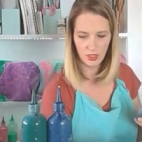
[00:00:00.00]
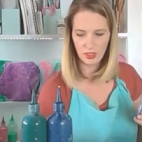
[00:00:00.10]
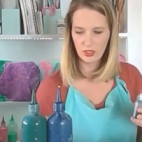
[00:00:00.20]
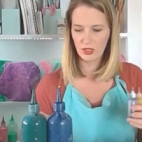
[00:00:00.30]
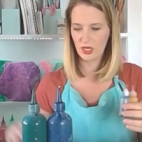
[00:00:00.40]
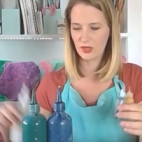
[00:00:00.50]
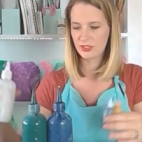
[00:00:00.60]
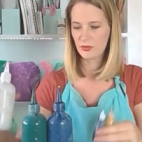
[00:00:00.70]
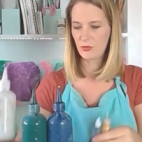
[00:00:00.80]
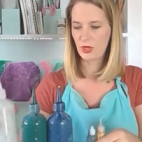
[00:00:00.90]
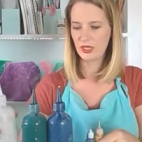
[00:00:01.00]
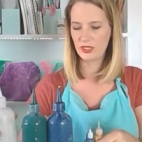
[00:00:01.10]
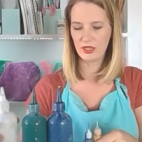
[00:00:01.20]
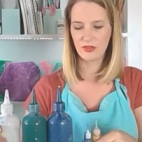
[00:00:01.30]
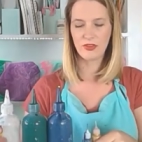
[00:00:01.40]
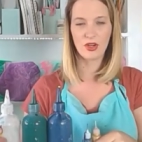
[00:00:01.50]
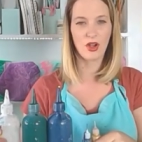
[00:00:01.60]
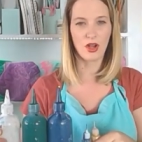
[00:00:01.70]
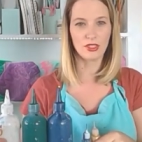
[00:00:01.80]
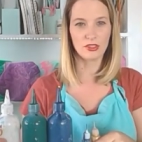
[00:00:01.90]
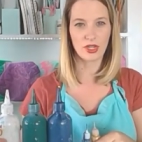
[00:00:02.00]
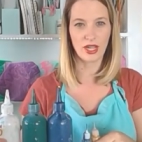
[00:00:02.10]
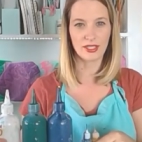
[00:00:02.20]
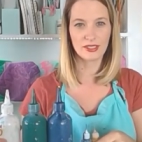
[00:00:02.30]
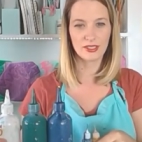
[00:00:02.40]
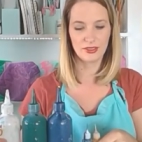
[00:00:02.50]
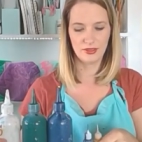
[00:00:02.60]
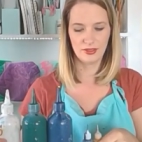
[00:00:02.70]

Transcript: Gonna have some white in there for contrast.